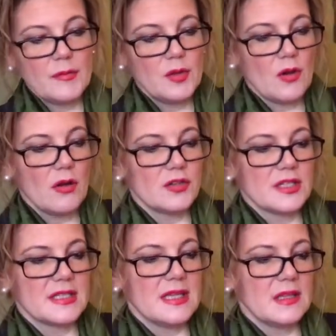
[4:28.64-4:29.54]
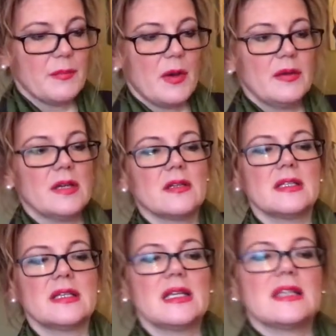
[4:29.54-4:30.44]
You can't usually see the boning
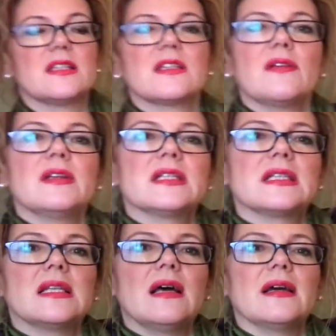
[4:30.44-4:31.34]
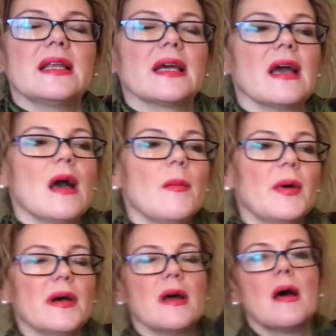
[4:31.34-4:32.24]
because it's sewn into the lining,
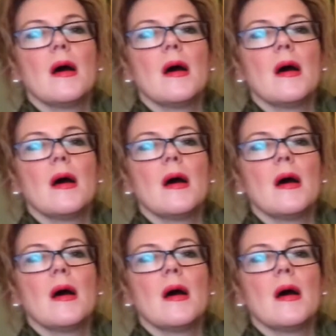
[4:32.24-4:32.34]
but